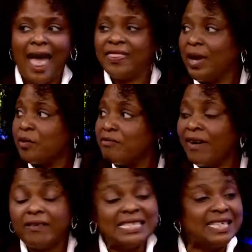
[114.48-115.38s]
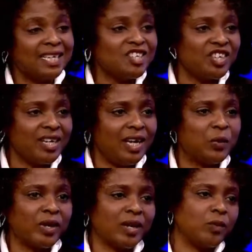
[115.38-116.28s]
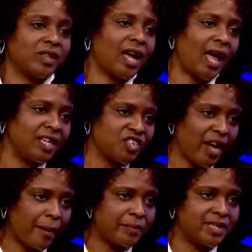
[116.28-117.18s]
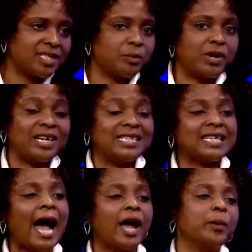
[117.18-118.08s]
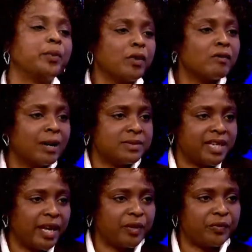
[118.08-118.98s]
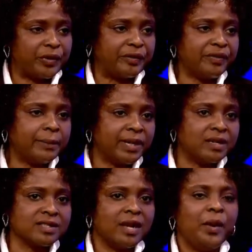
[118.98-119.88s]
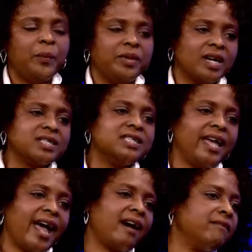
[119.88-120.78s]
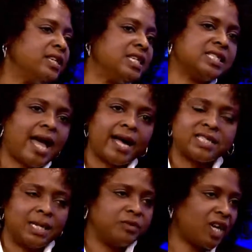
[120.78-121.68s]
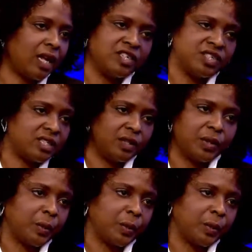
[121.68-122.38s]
And they were very diligent in working with the college campus to put an entire program together for our females because they have the exact same challenges in the